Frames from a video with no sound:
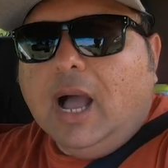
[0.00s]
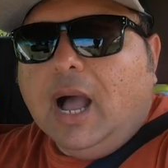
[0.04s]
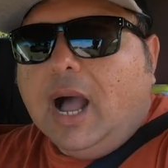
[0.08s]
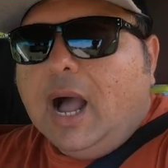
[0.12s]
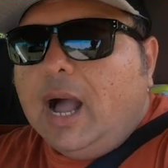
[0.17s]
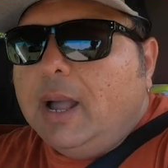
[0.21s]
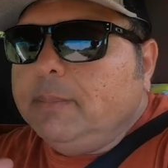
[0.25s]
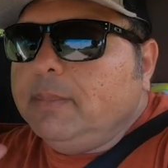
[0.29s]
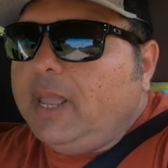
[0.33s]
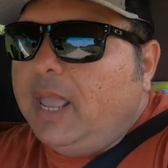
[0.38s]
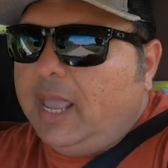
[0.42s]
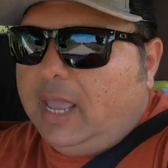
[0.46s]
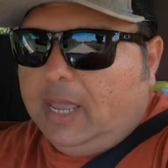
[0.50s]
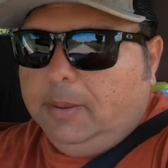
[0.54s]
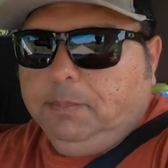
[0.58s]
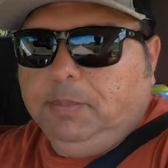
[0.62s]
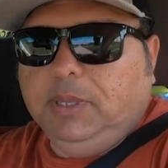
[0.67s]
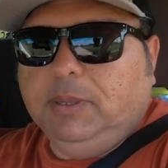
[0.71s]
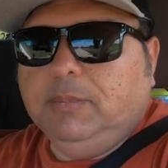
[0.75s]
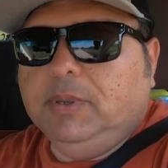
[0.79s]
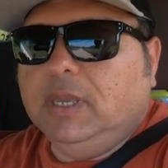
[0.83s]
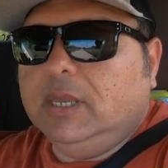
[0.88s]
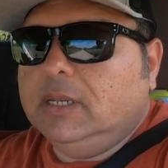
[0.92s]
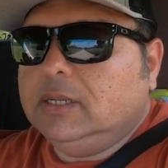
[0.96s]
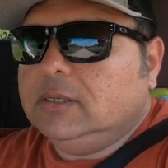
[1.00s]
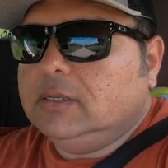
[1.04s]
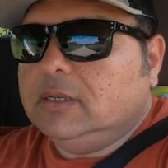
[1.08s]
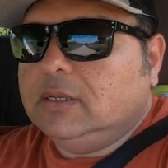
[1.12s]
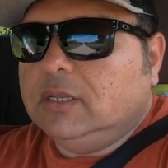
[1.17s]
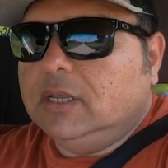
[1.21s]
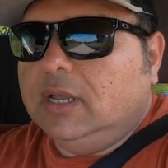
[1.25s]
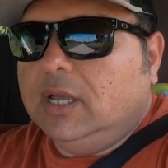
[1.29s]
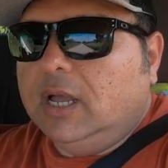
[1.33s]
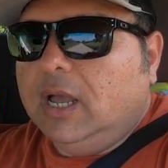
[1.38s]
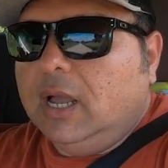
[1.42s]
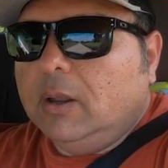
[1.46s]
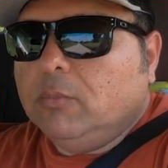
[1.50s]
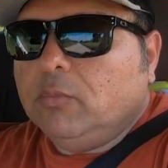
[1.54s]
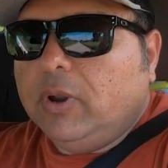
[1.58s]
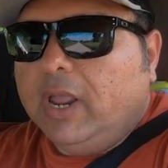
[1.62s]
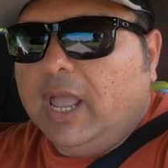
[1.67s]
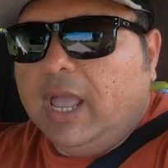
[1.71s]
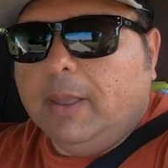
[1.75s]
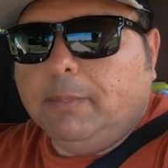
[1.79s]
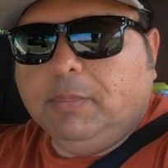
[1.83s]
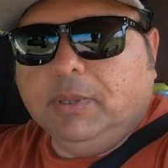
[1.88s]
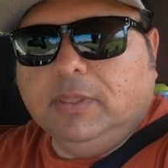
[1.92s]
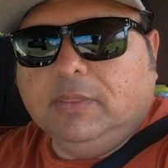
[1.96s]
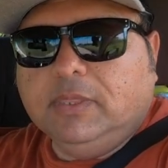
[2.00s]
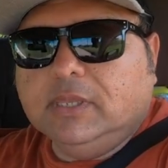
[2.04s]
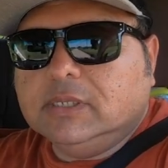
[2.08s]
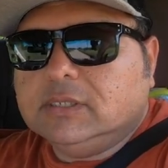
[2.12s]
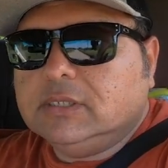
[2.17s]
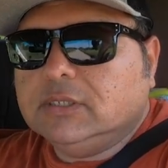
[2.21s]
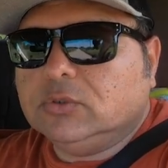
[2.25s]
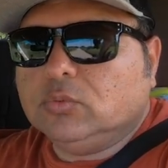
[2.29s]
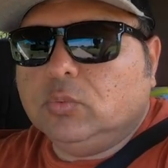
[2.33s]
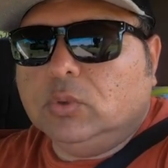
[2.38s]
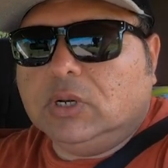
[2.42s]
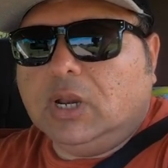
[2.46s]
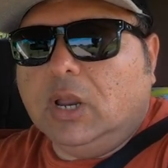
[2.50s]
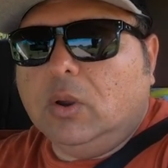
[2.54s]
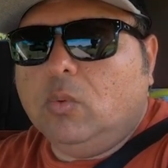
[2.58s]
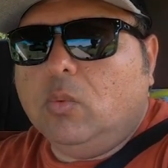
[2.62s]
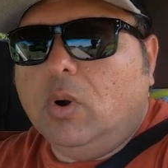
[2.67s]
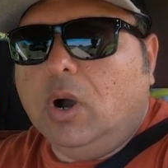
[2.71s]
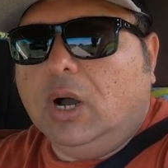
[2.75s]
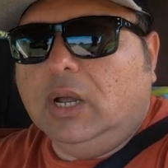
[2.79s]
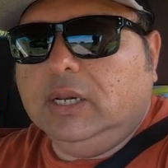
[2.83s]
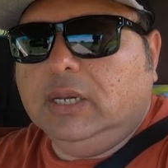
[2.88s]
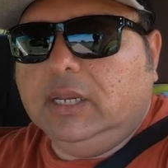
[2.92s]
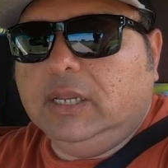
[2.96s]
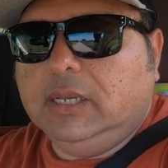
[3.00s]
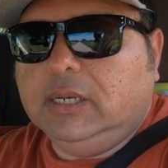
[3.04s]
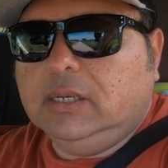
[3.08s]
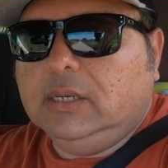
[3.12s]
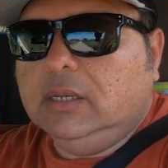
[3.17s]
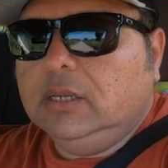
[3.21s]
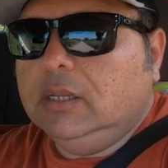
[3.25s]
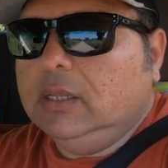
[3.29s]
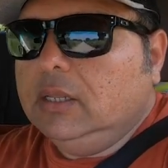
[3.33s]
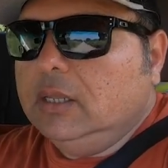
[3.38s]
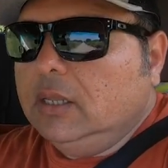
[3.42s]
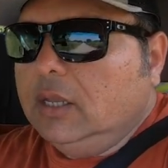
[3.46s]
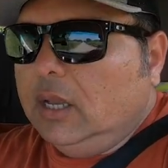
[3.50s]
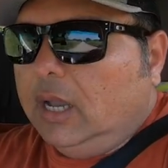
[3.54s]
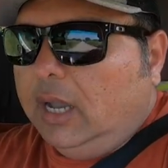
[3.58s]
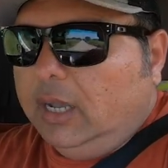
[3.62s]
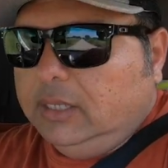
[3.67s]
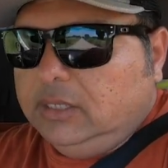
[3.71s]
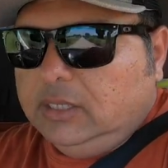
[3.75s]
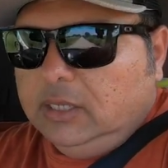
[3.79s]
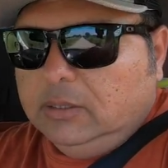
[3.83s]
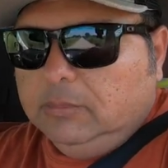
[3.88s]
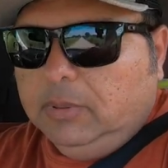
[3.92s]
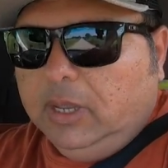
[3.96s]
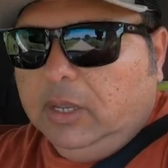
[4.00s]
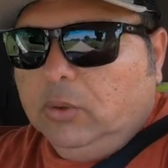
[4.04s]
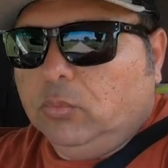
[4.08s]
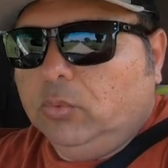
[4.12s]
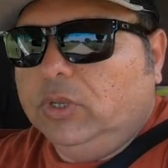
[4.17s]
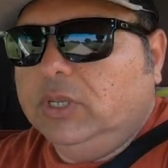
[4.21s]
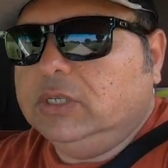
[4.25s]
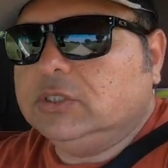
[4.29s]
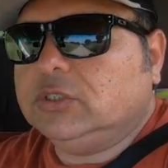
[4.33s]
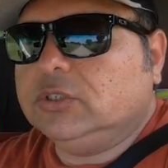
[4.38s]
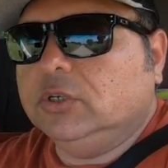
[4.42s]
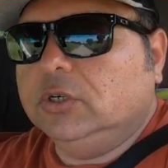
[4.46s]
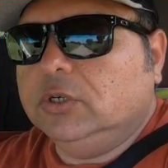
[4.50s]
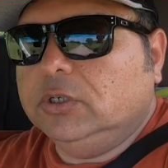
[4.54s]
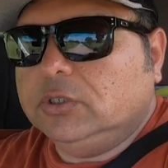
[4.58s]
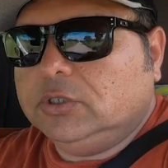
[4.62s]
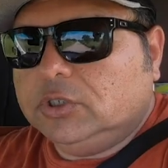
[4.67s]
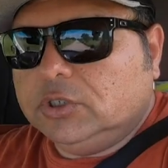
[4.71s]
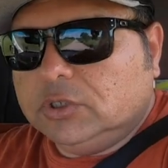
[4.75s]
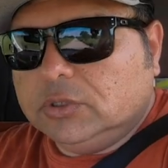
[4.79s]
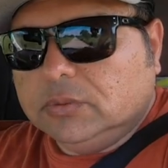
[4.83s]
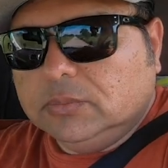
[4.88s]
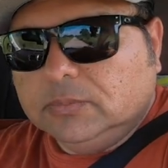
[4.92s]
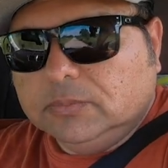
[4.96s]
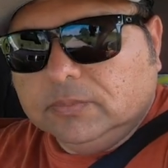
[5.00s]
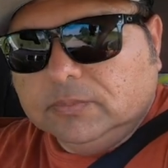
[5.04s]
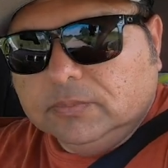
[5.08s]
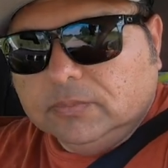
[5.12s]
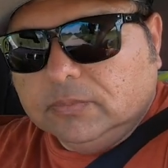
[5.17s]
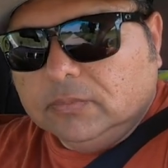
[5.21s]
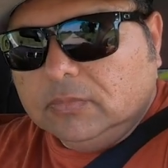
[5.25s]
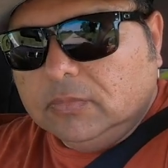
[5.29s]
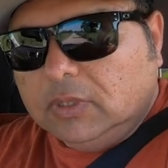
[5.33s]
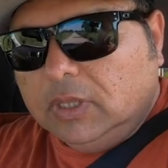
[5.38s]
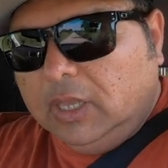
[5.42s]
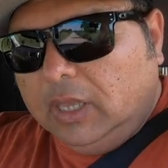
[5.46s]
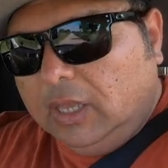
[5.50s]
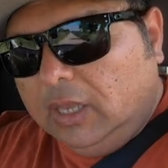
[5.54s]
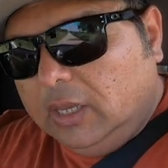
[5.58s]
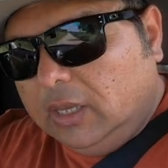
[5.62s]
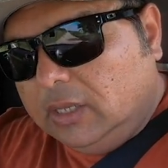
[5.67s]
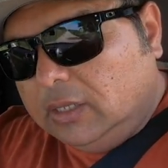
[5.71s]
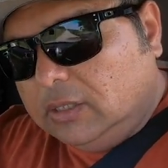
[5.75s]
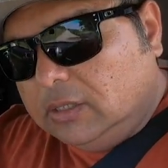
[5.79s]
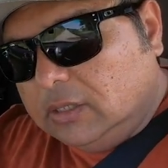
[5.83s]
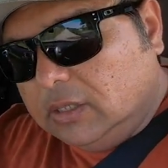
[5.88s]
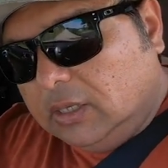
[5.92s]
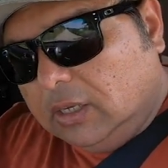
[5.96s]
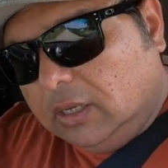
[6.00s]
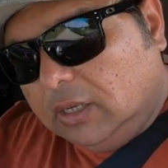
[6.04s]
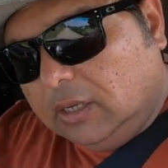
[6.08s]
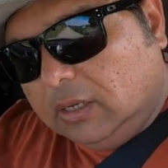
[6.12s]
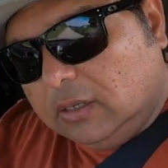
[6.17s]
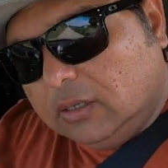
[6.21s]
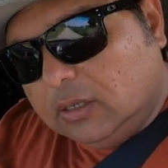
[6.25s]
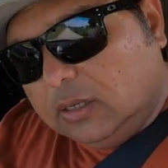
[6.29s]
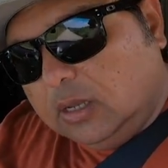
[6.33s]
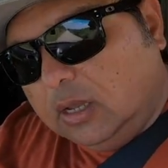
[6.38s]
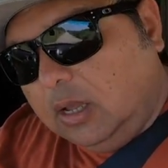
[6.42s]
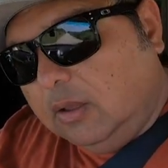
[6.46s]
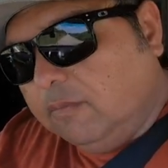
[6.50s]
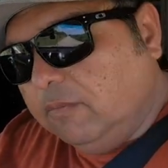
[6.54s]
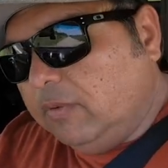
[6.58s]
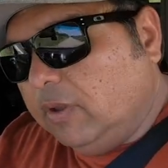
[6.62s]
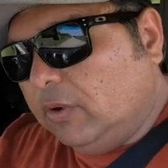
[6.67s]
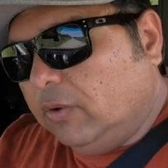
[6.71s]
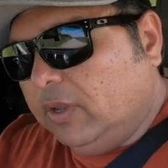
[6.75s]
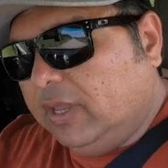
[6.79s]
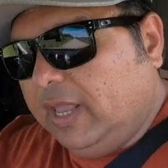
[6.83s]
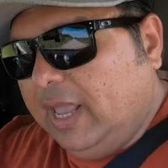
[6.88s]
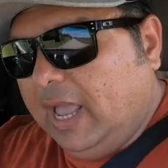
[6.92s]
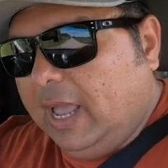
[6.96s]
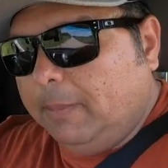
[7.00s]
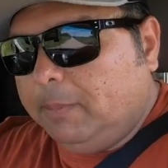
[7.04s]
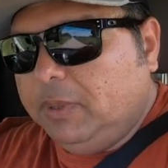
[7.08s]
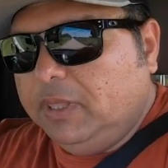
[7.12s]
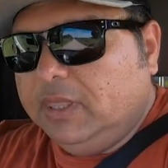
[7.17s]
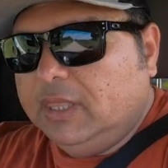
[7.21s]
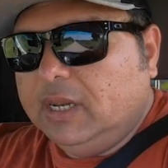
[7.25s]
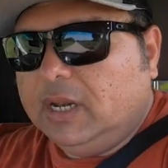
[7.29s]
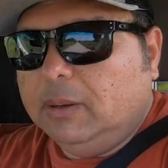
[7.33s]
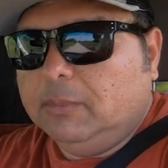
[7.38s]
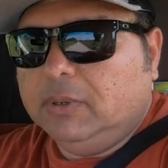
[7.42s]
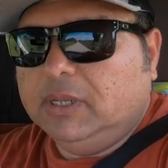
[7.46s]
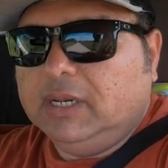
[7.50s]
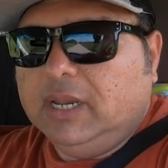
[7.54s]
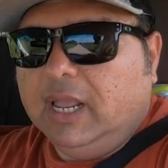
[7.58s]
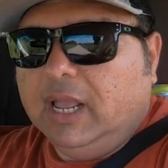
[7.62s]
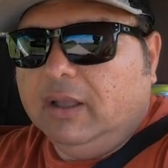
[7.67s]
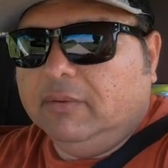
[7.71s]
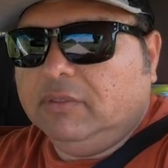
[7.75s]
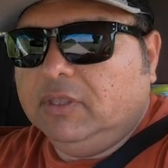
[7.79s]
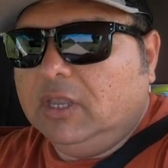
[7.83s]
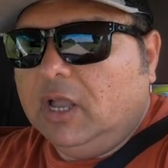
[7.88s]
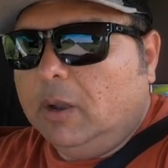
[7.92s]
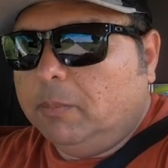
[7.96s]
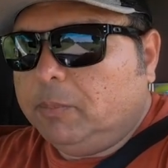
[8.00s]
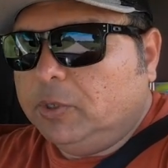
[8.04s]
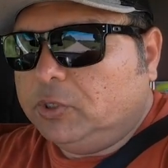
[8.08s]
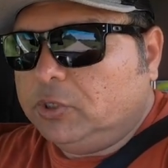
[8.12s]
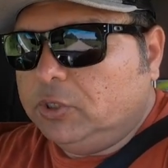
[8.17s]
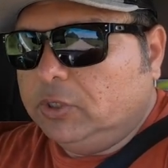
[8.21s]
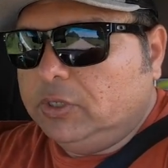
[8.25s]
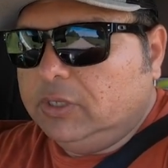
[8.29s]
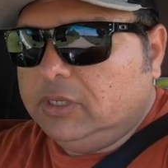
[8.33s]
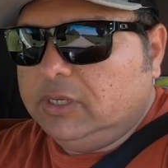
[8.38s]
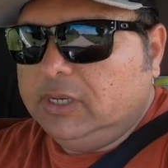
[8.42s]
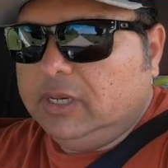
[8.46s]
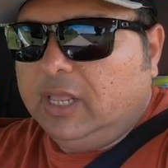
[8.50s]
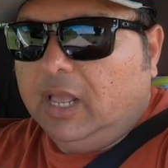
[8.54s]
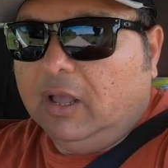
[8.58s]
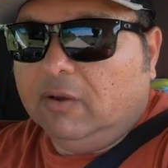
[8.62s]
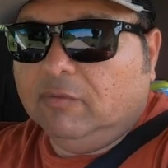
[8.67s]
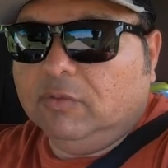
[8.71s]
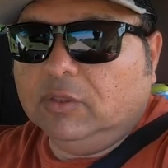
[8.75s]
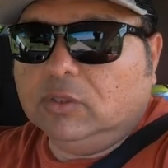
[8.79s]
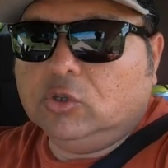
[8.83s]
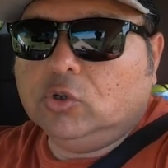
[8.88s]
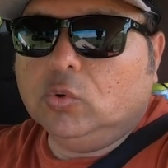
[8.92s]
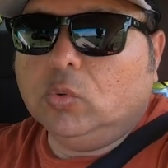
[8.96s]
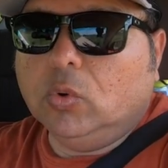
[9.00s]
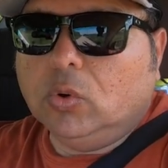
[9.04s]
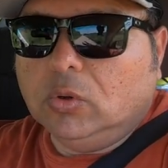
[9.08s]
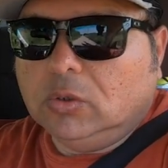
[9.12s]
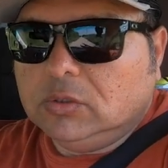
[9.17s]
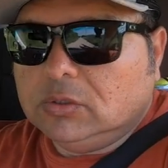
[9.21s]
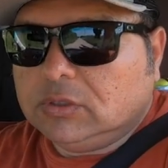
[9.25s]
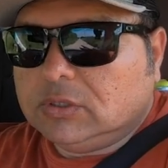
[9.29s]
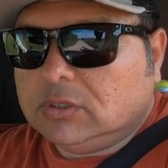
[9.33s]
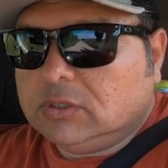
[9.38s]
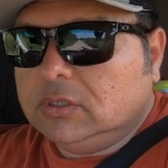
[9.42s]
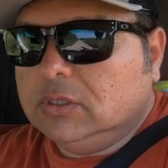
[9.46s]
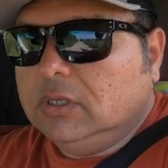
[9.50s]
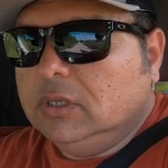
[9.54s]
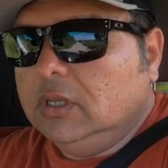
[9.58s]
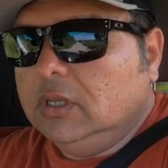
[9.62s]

I'm happy, man. I'm happy. This is what I wanted. I did my research, and uh, I'm very happy that I'm going to have the opportunity to have the tools,